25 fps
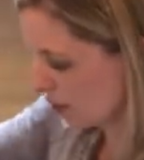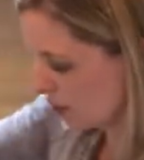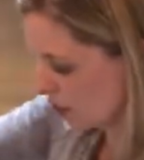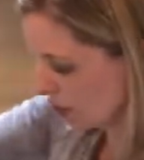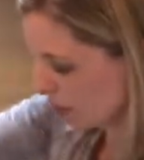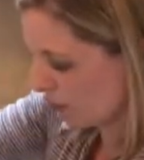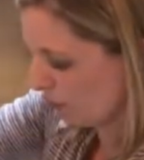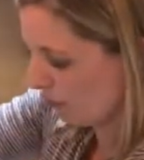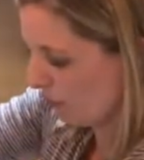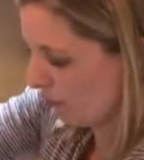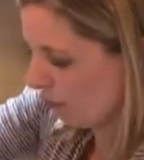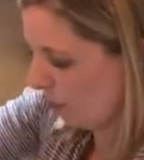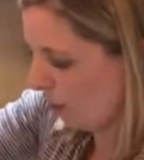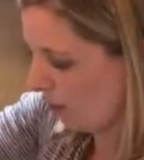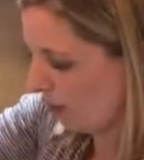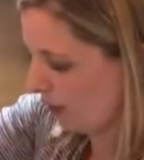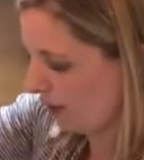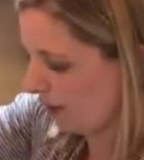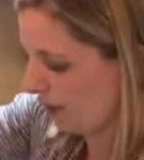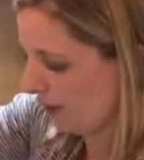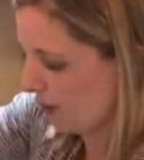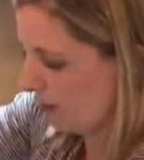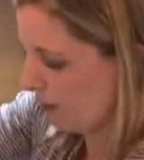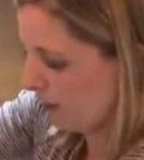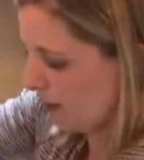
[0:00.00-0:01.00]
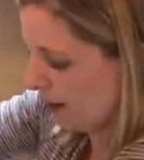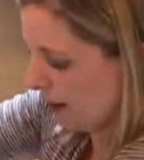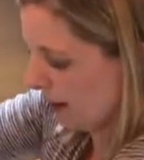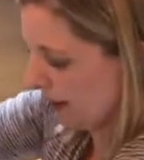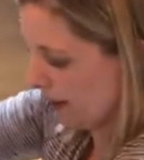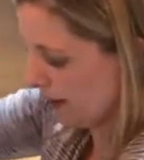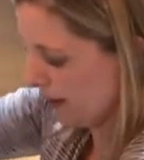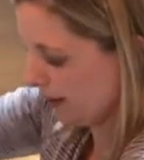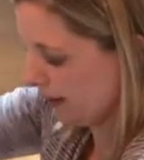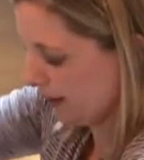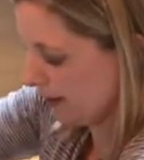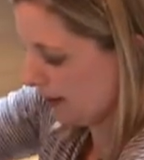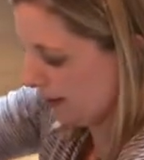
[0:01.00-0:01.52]
just full of
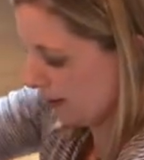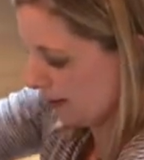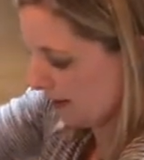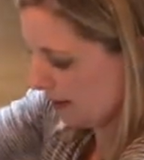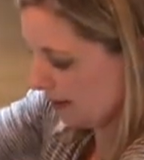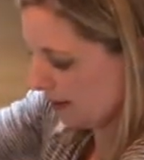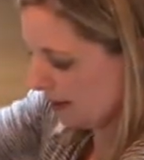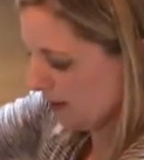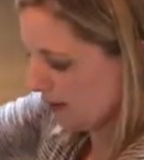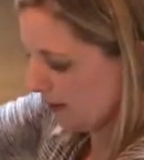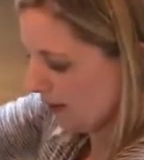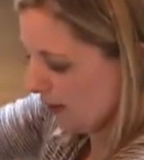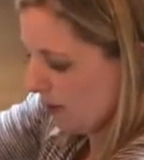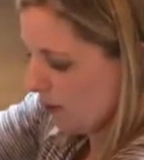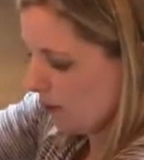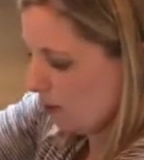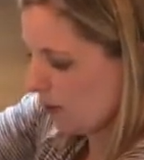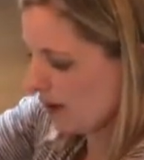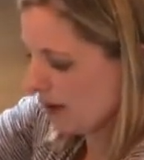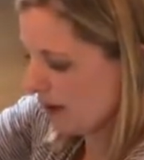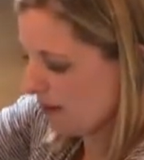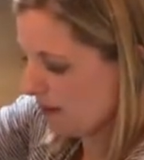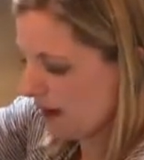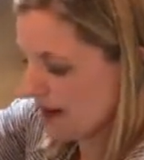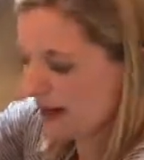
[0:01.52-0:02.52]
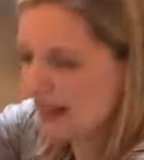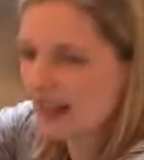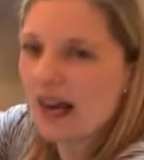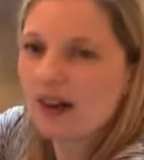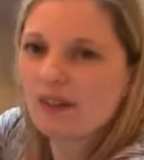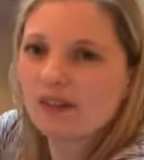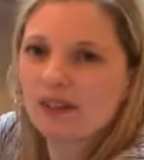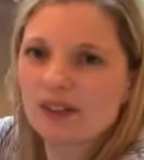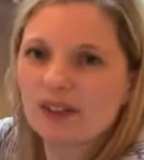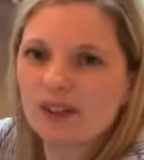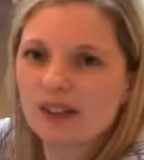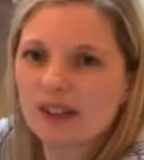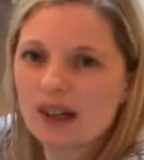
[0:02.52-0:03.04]
noise. We're gonna mix
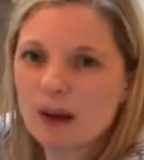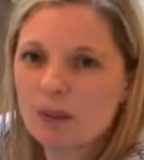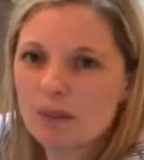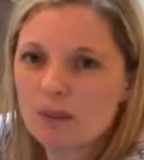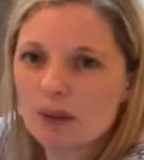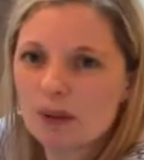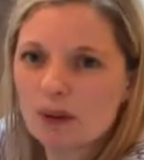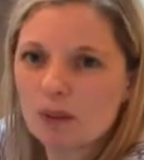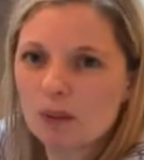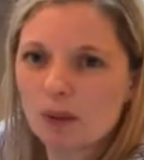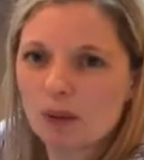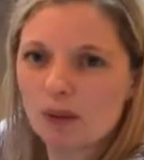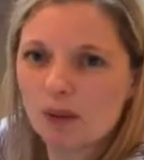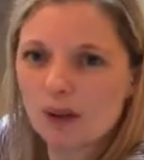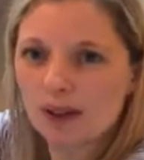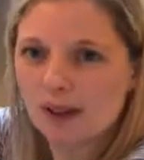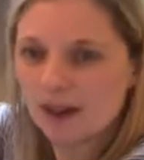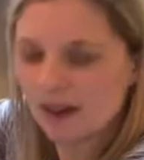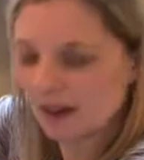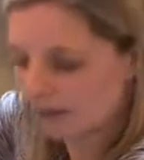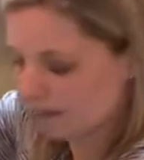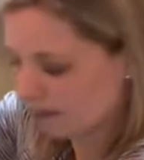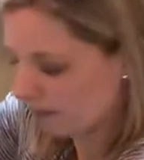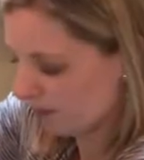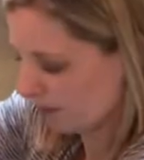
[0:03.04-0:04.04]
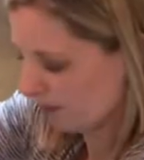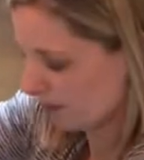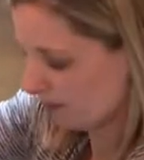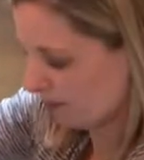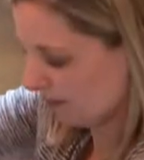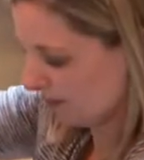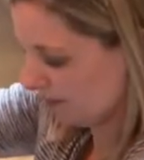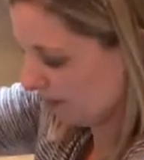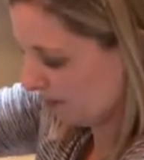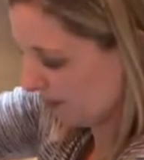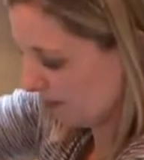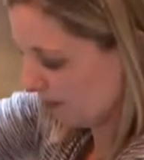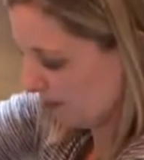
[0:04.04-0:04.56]
everything up in the bowl here.
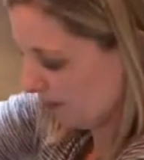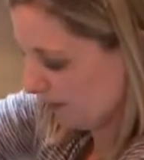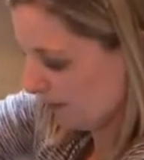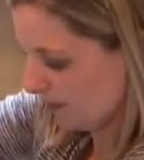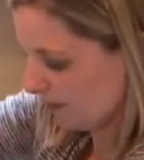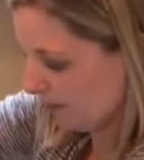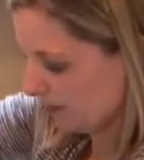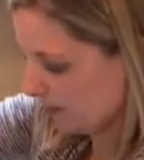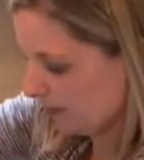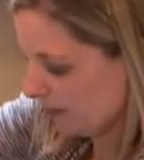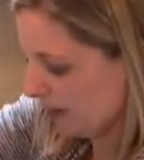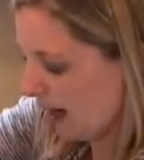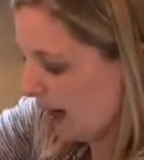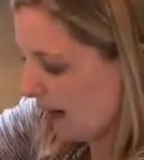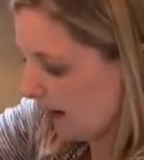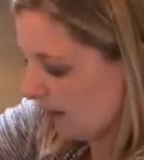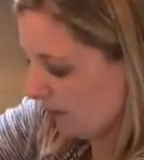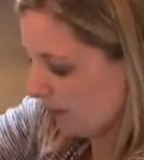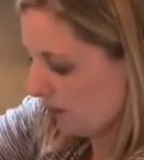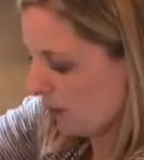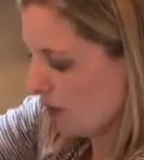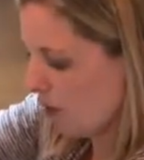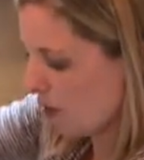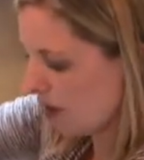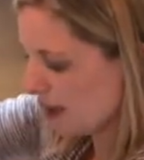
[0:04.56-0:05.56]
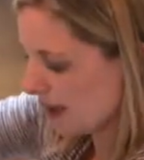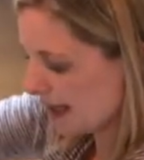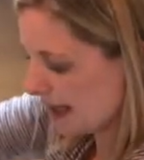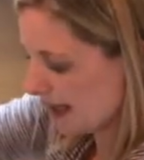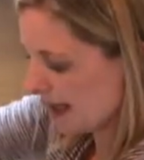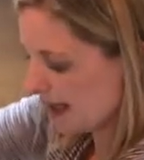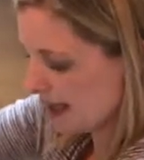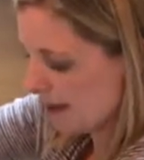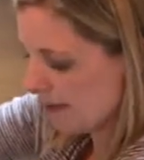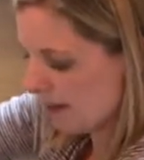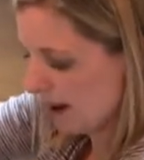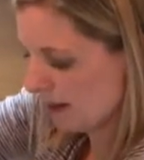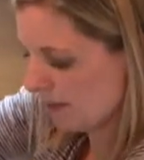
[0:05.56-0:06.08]
Now, notice I
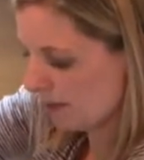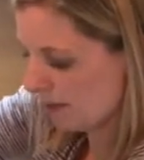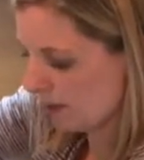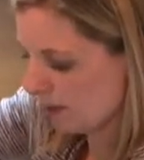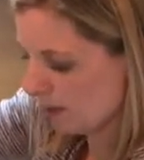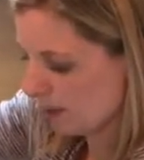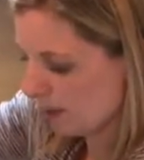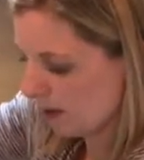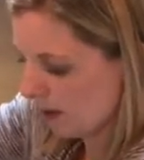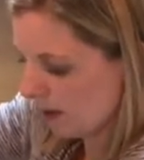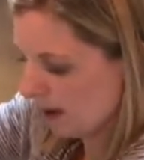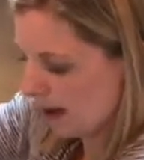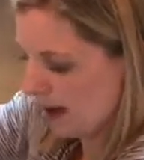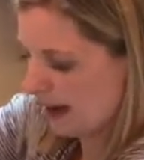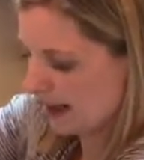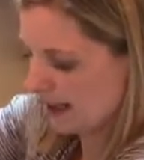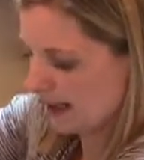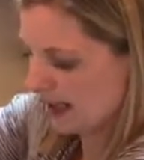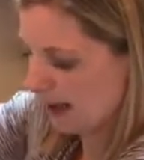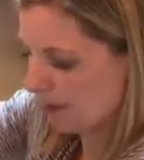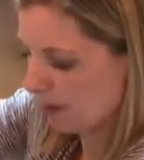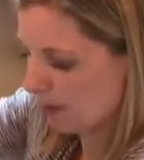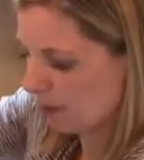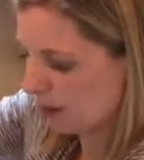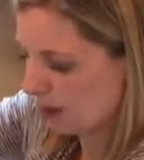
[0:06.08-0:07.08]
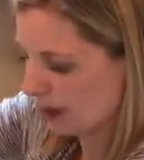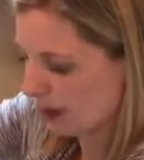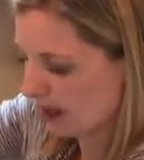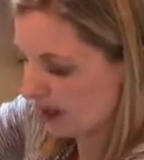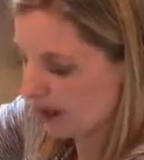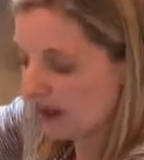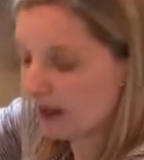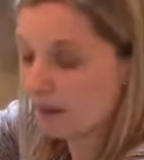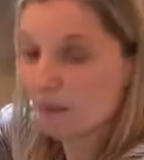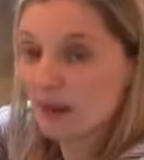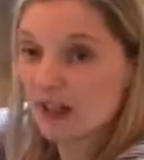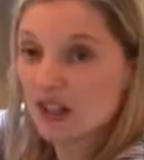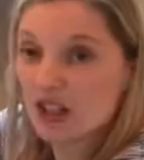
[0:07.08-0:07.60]
set my bowl on top of where I
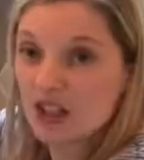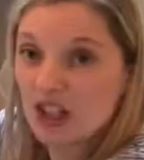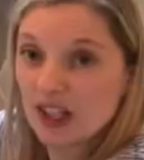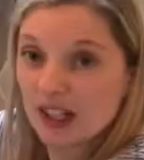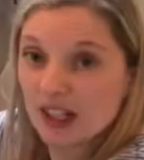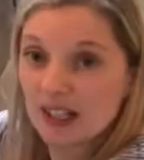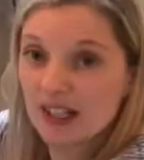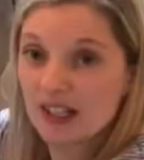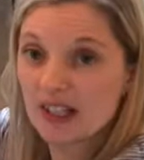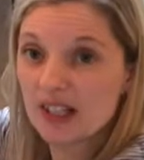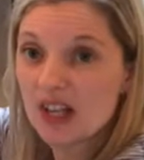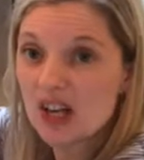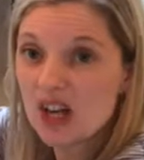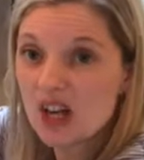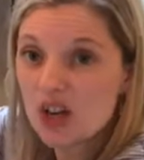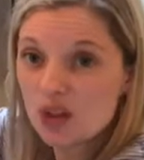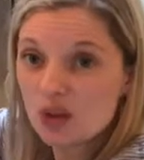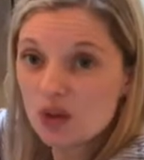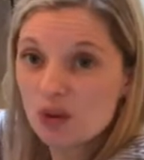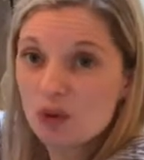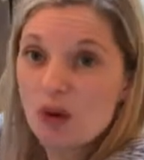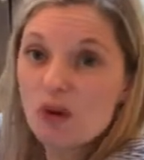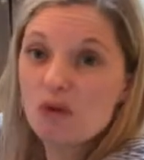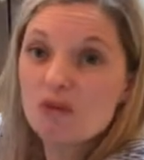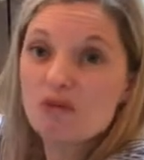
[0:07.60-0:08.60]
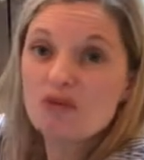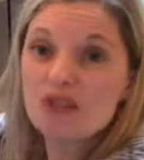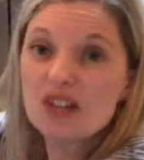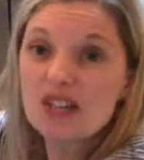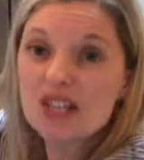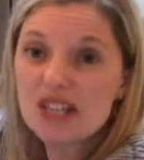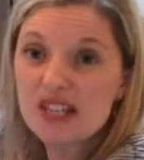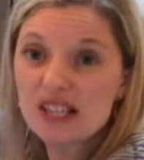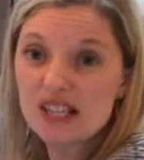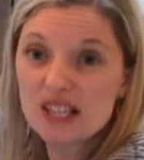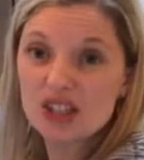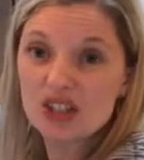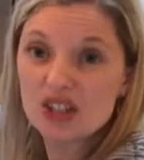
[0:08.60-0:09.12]
cut my chicken, so I
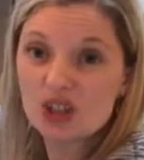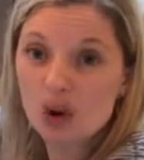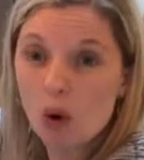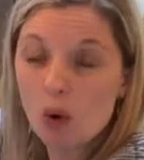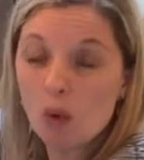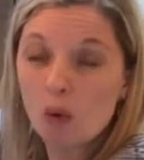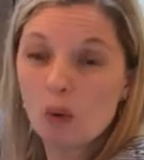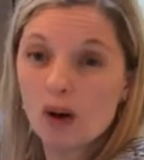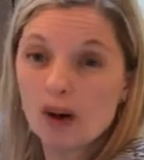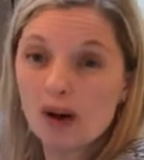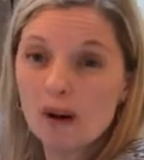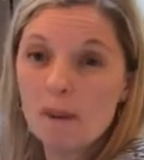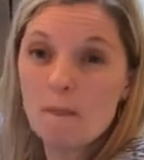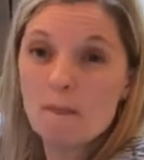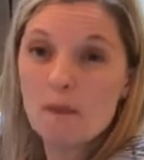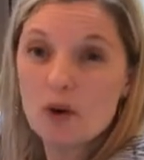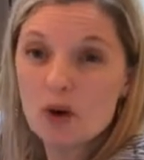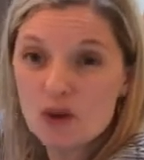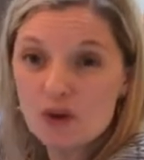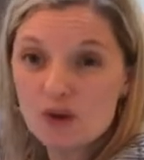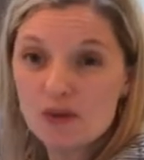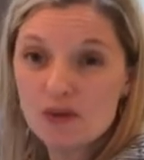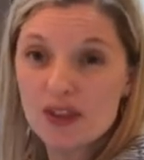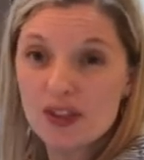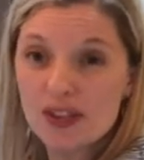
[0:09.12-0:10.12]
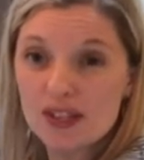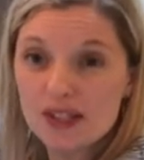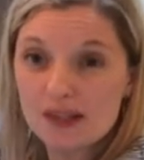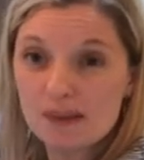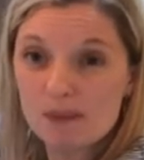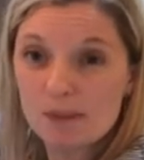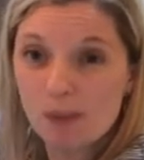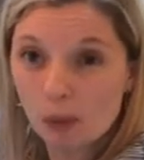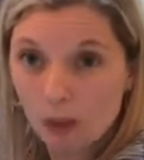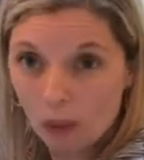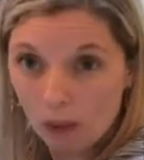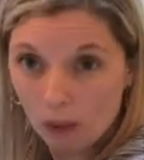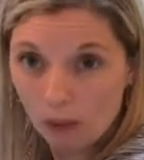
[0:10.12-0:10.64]
really don't want to move this
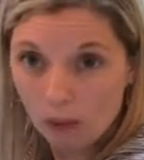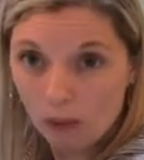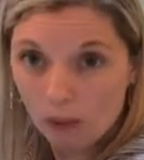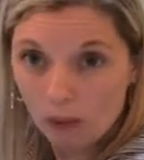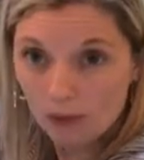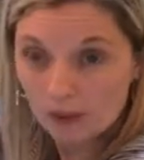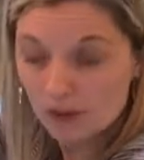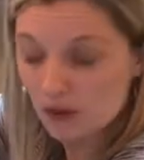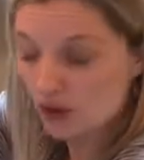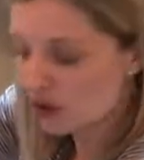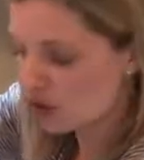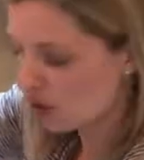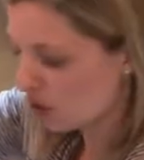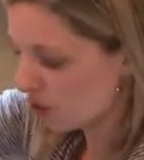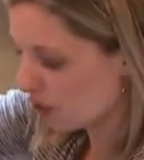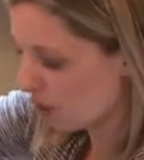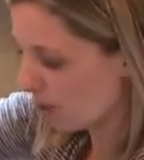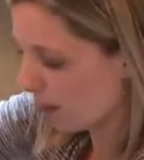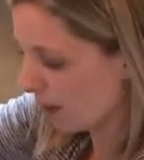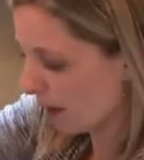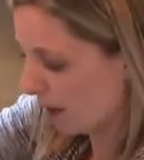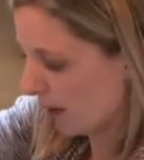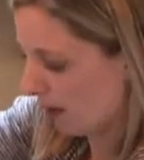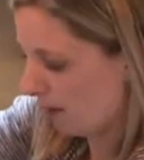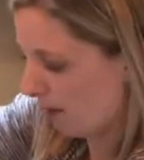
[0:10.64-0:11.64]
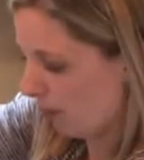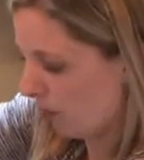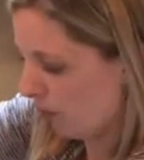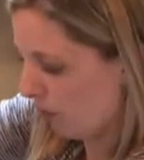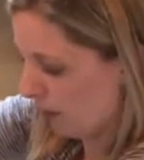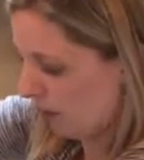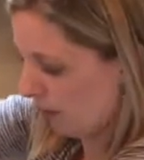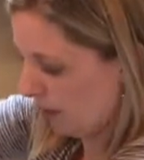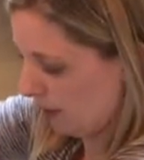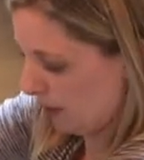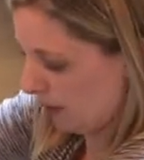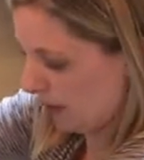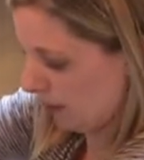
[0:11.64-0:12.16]
bowl. Super
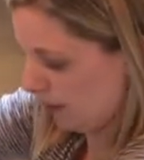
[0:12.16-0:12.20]
important.